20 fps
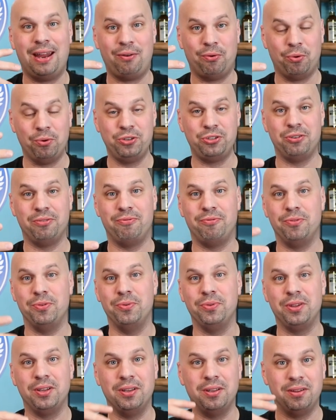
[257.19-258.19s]
orchard
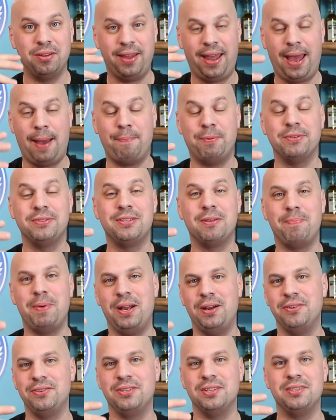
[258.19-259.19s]
fruit, the apples, the
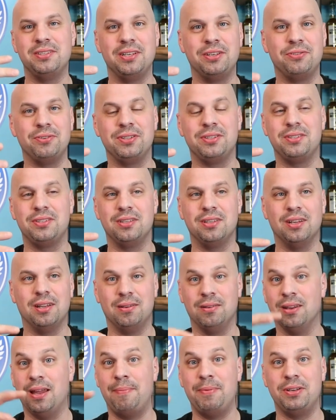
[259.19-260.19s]
pears, the citrus,
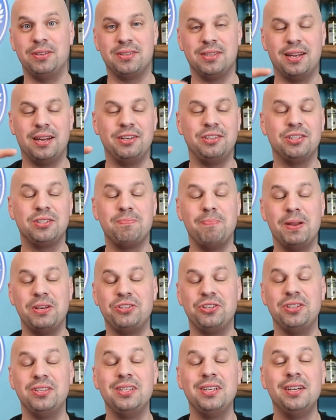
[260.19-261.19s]
lemons that I just
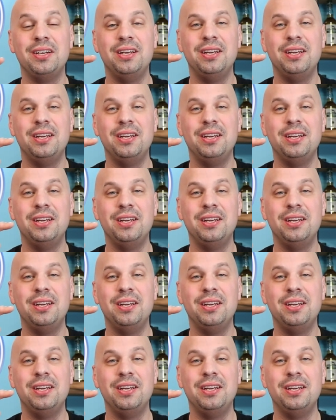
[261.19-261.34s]
mentioned.